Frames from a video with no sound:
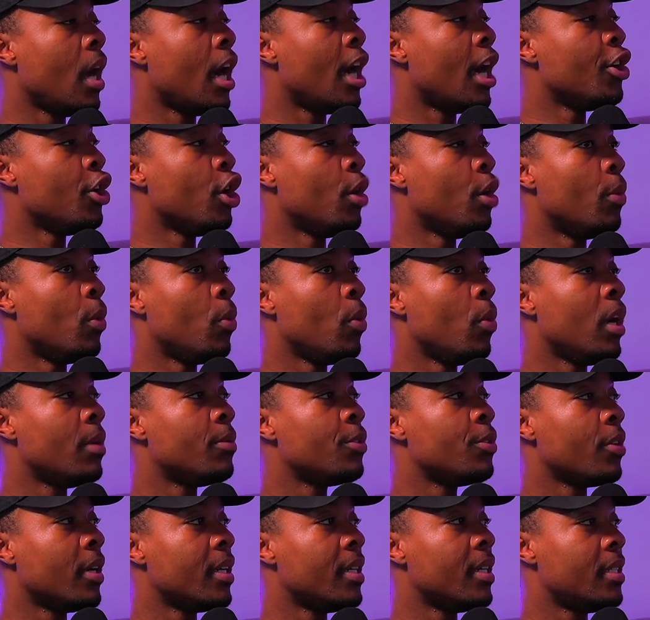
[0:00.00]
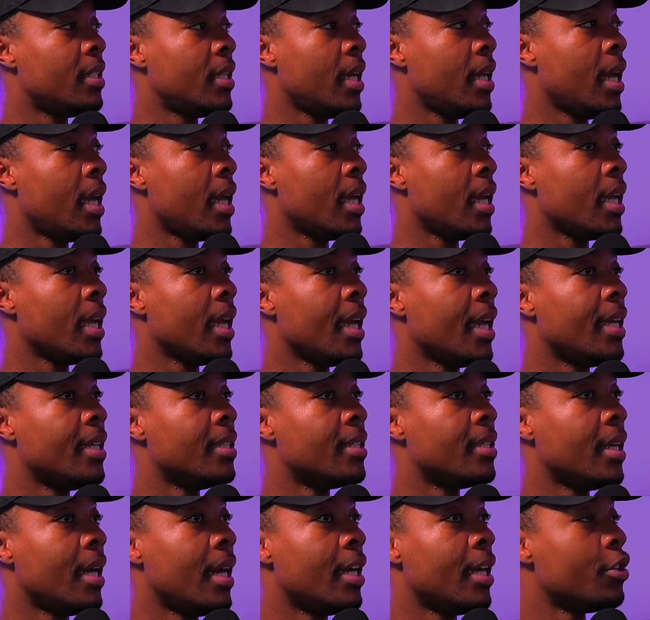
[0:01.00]
I know, but what I'm trying to say
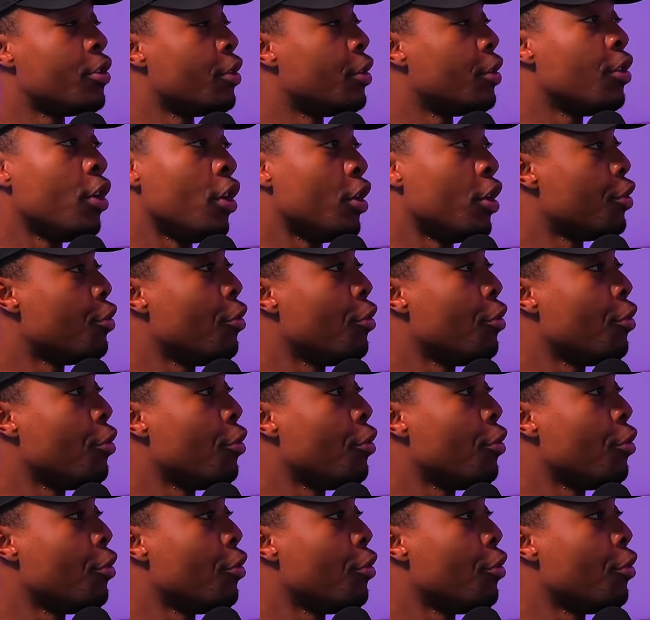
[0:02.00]
is that look,